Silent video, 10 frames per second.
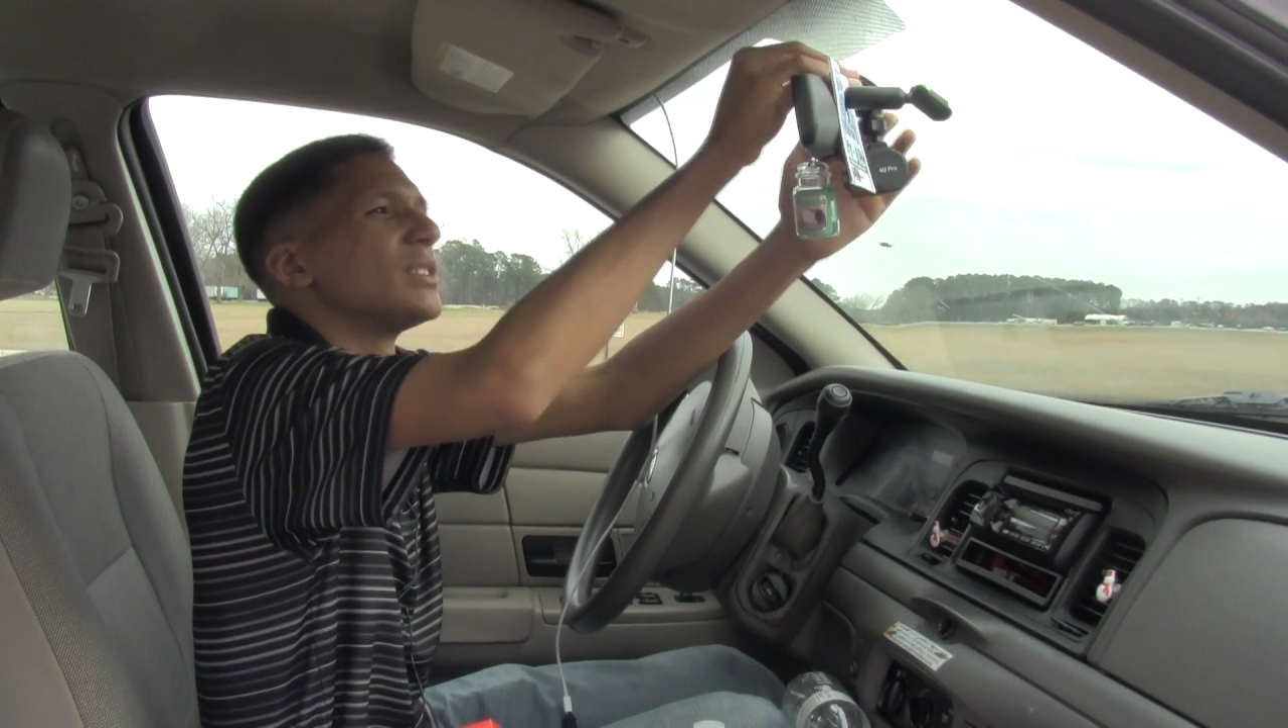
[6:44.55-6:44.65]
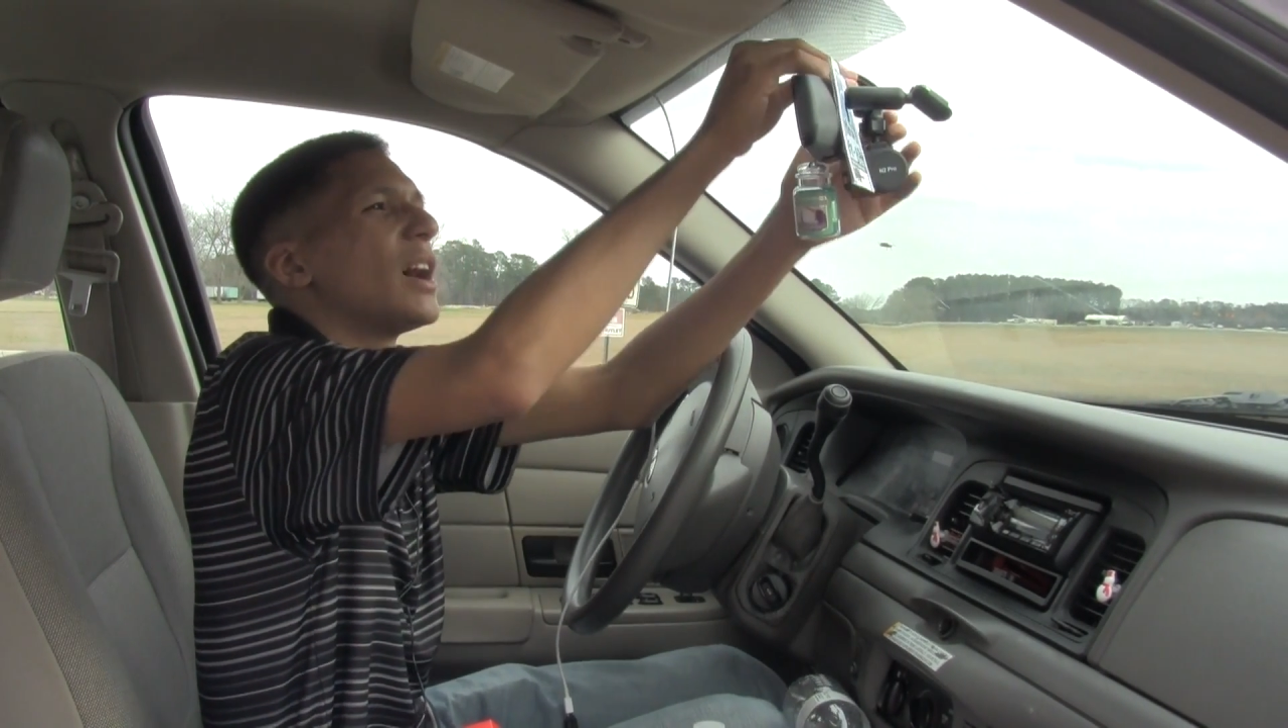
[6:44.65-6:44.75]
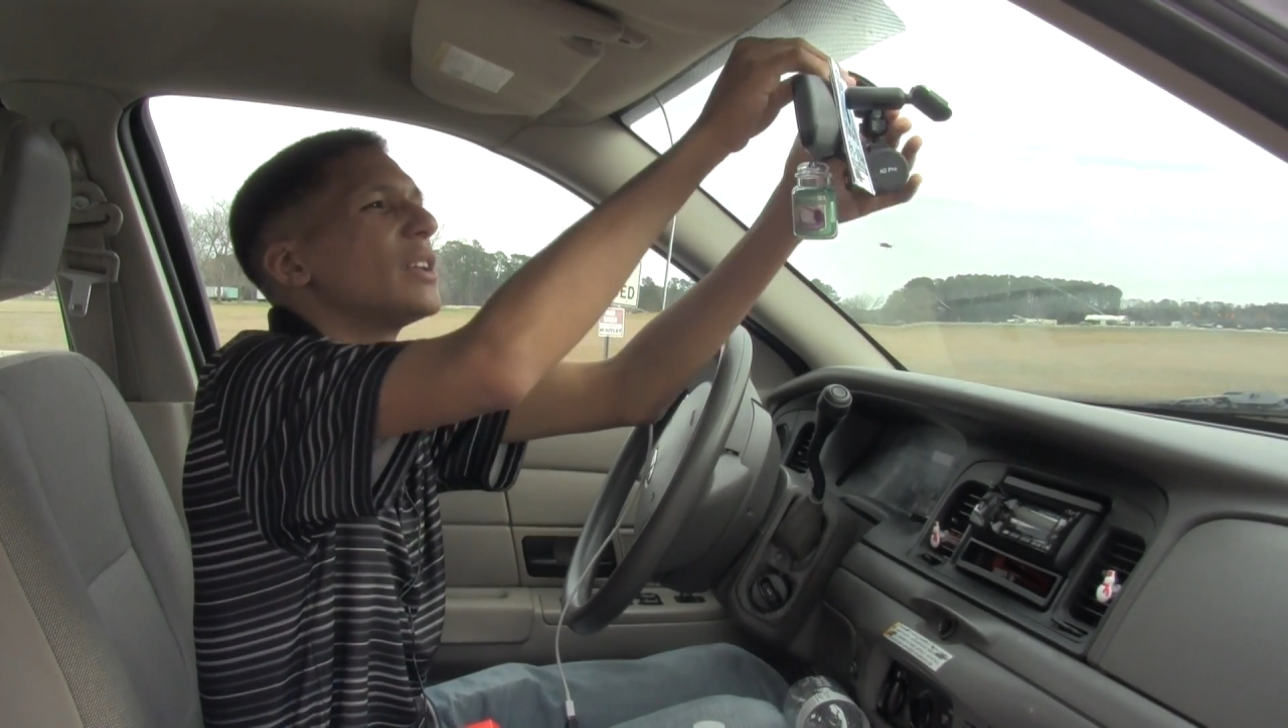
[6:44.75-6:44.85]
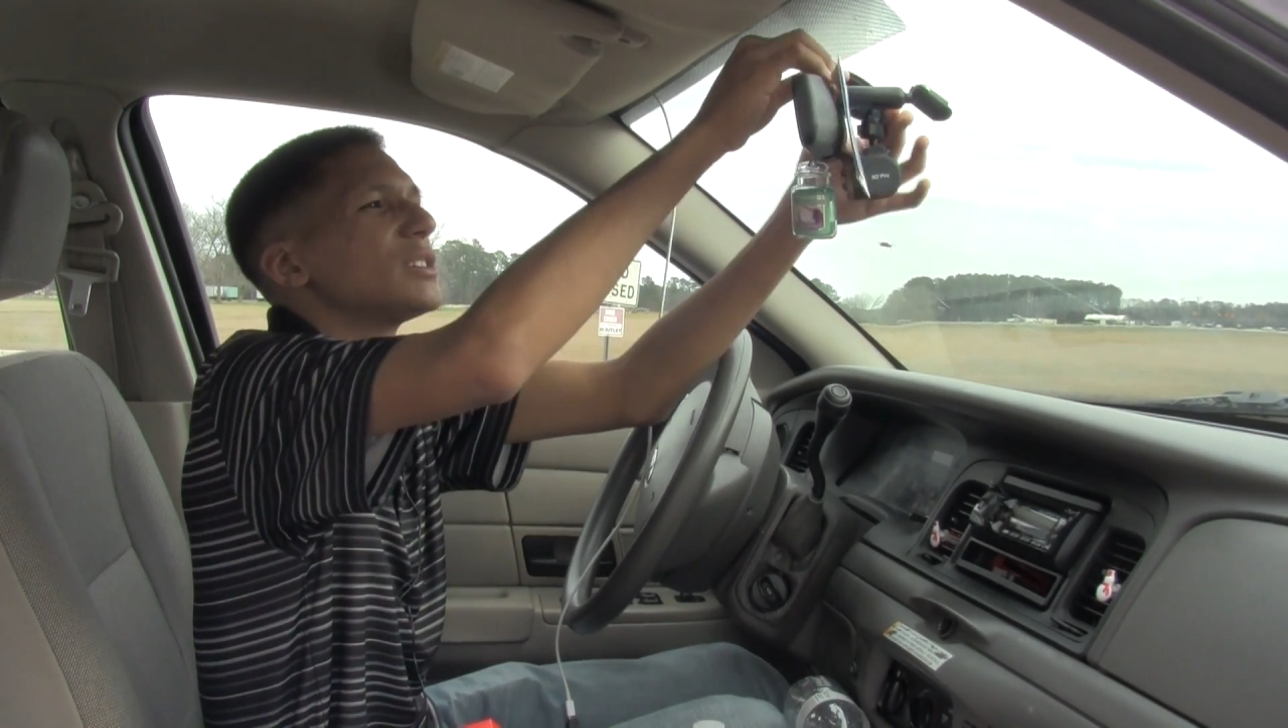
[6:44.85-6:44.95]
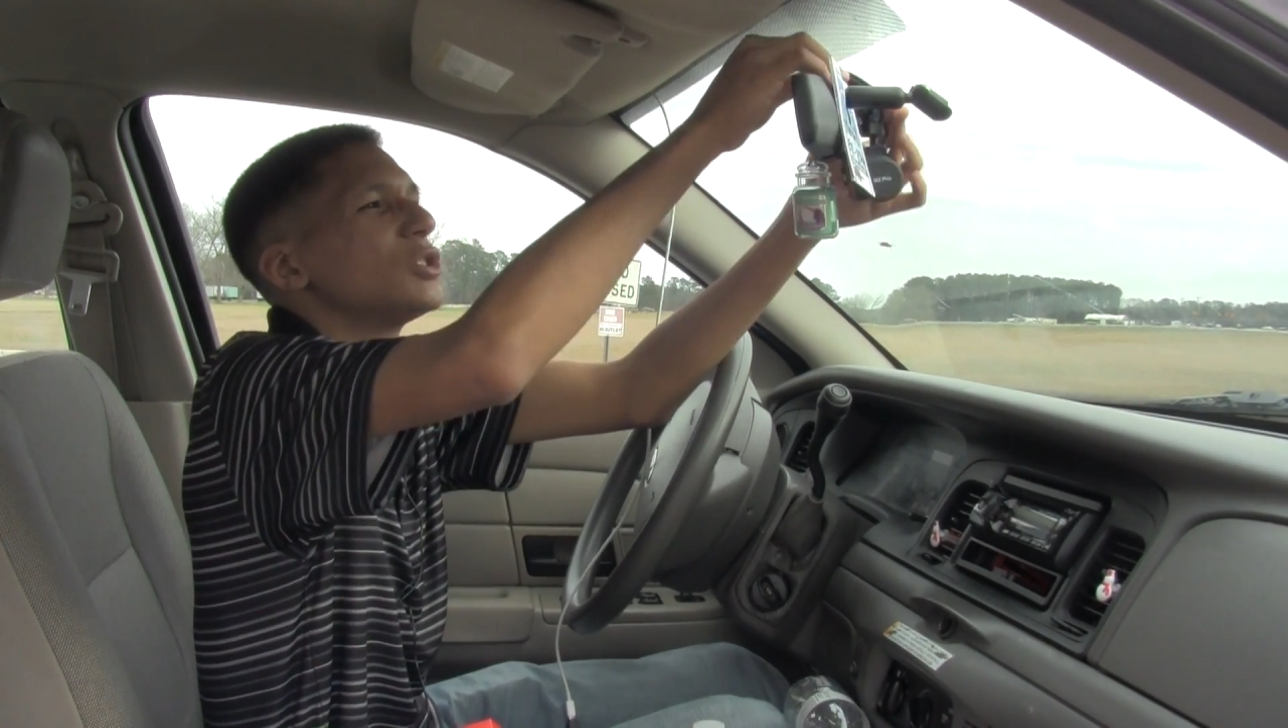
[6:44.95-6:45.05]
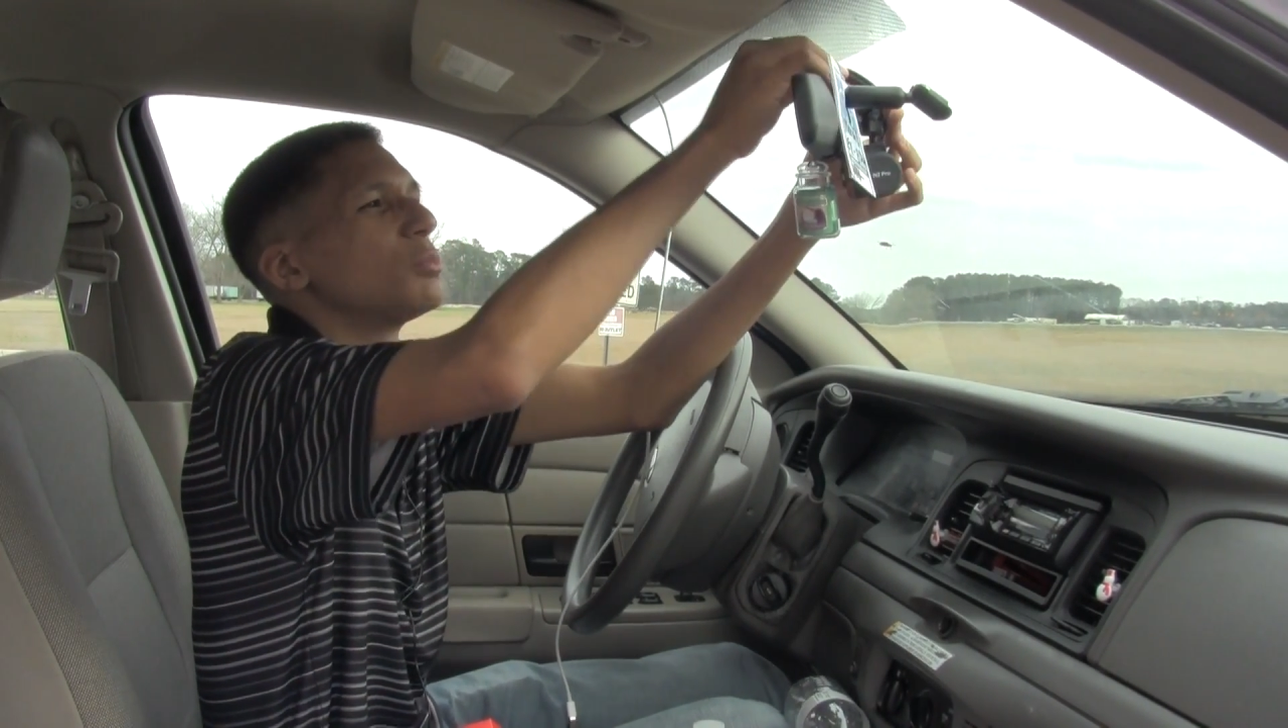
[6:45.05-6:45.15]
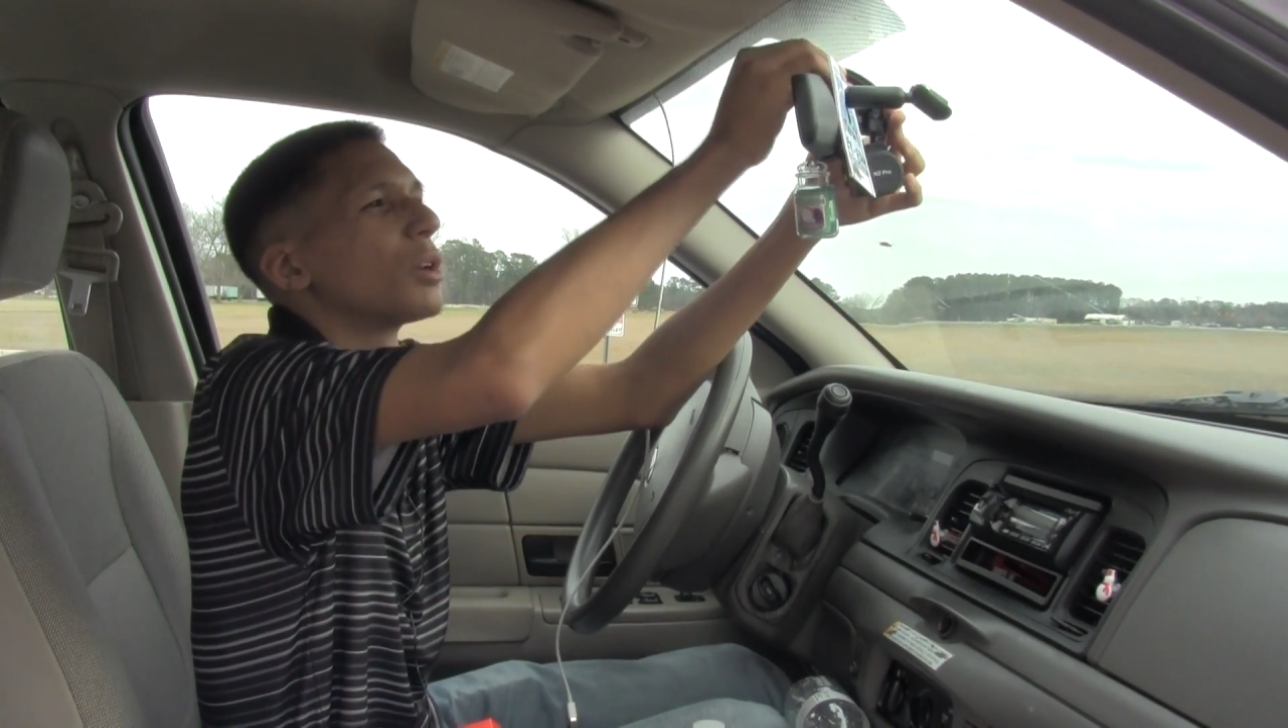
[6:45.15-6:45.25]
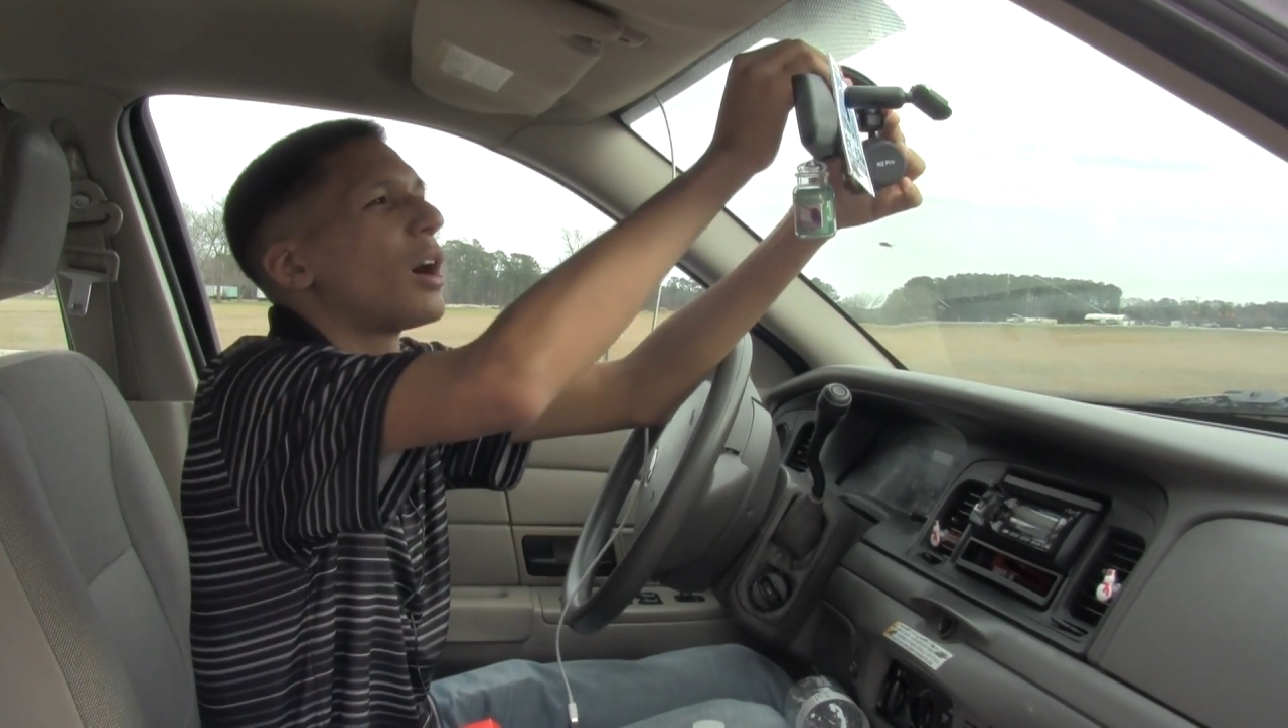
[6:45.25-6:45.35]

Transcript: not super